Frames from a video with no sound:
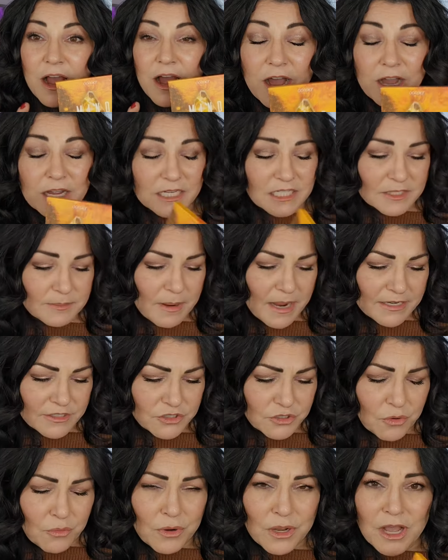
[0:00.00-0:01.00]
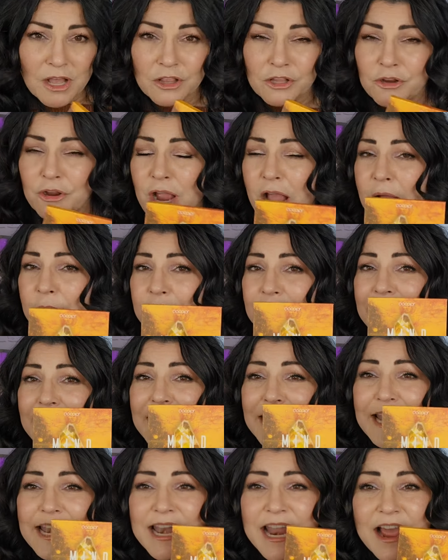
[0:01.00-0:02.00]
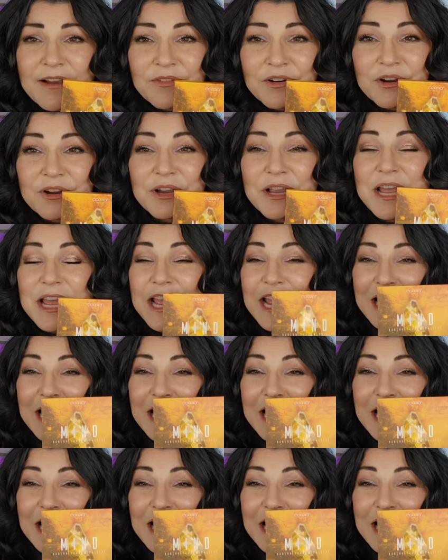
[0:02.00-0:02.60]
It's by Doe Color. I would have never